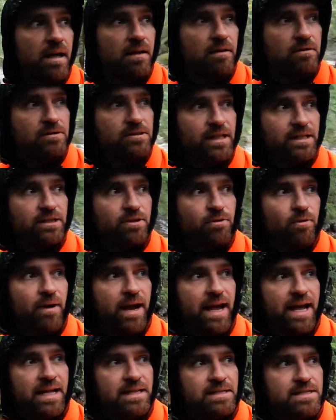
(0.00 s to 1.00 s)
It looks like the
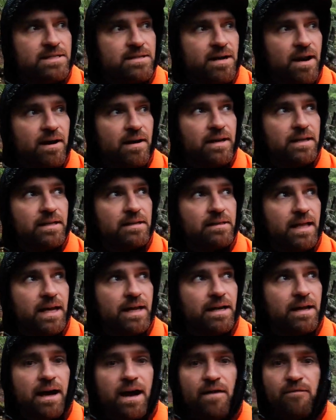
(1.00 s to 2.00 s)
rain's starting to
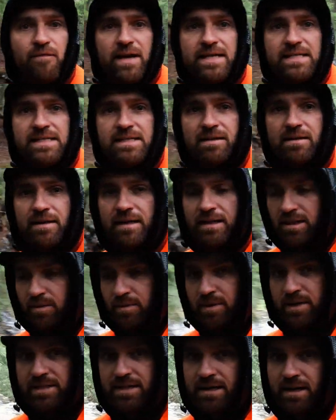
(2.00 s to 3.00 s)
let off. I still got a
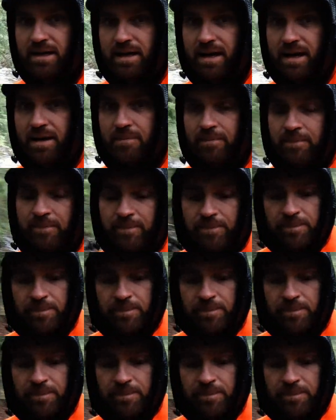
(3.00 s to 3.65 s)
little bit of time.